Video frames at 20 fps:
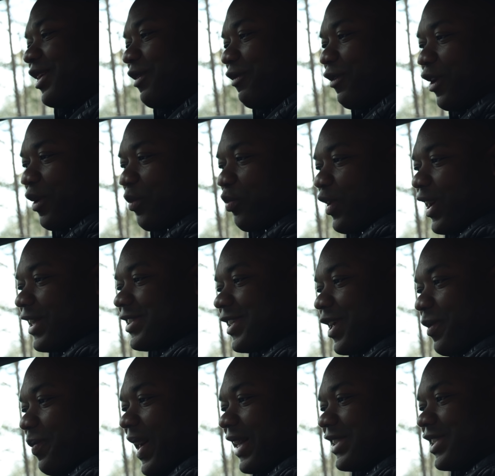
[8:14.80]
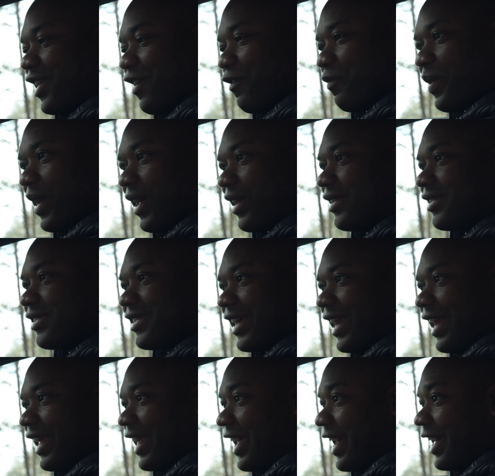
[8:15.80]
you've got to press capacitive buttons.
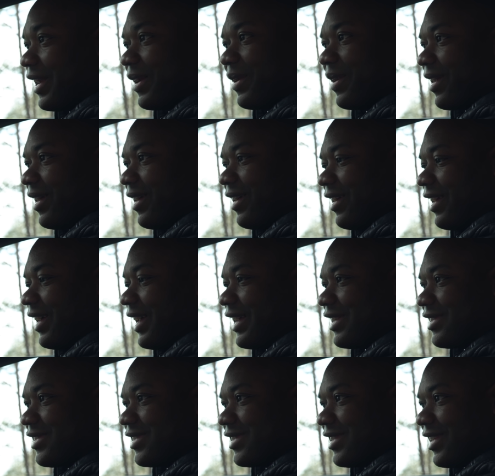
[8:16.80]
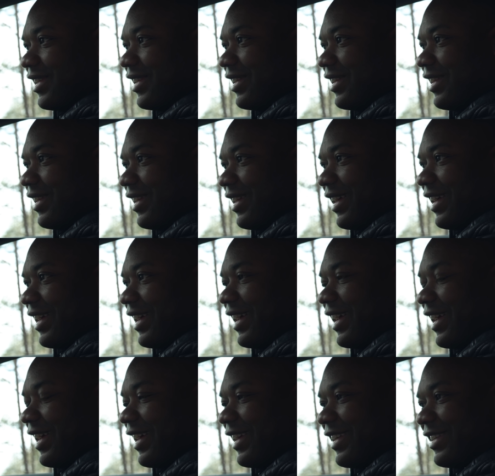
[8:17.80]
And again, it's...
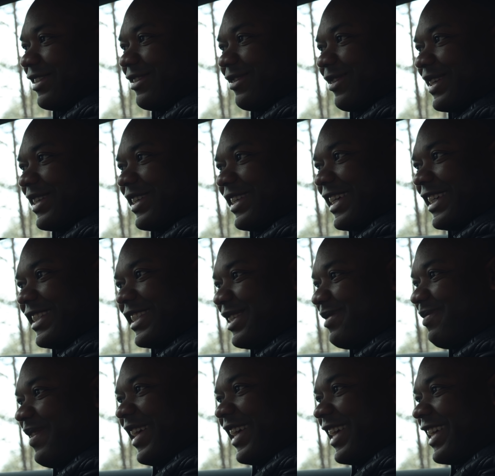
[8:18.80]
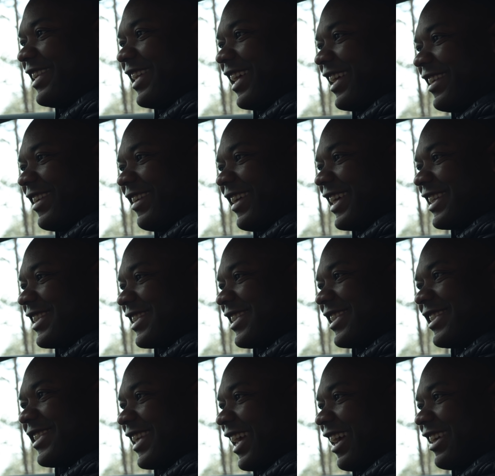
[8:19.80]
Why is it making that noise? It
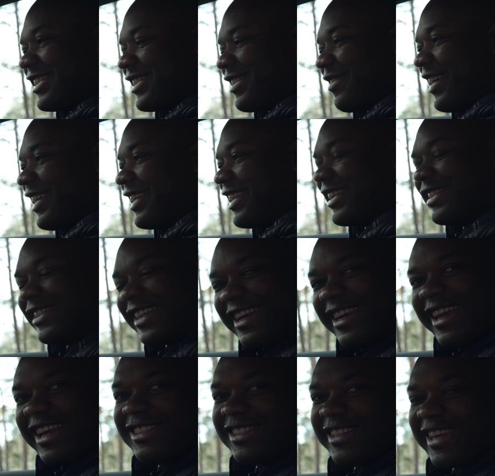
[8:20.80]
just sounds horrendous. They need